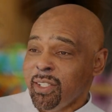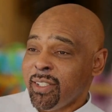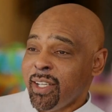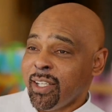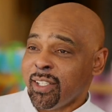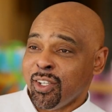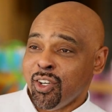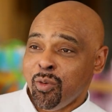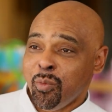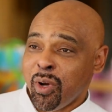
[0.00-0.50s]

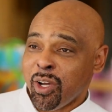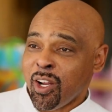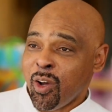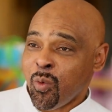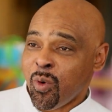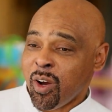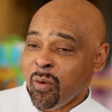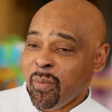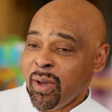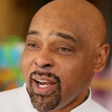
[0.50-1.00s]
So I said, homeboy,
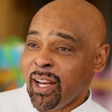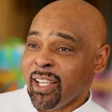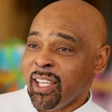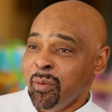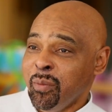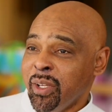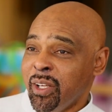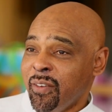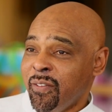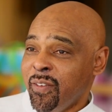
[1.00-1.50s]
don't worry about it.
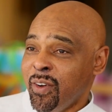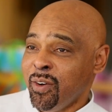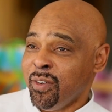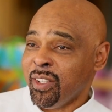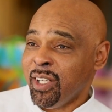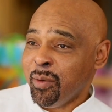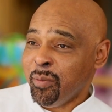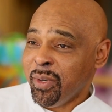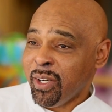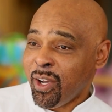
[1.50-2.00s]
Give me the
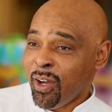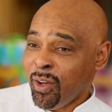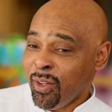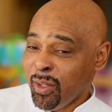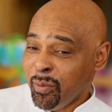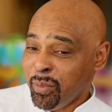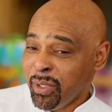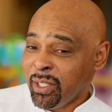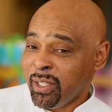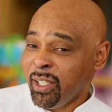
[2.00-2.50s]
phone number and all
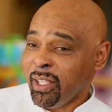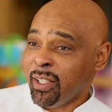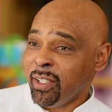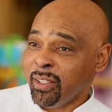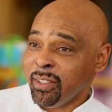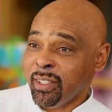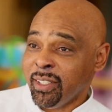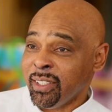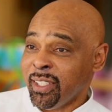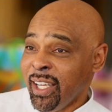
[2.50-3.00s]
the
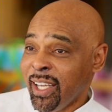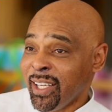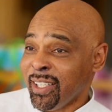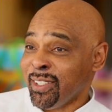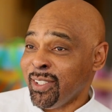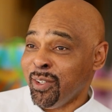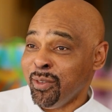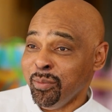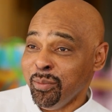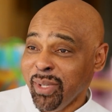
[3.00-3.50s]
particulars. This cake
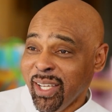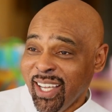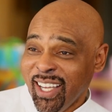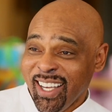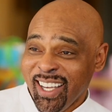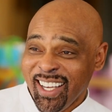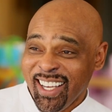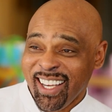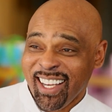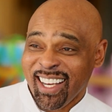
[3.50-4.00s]
is on me.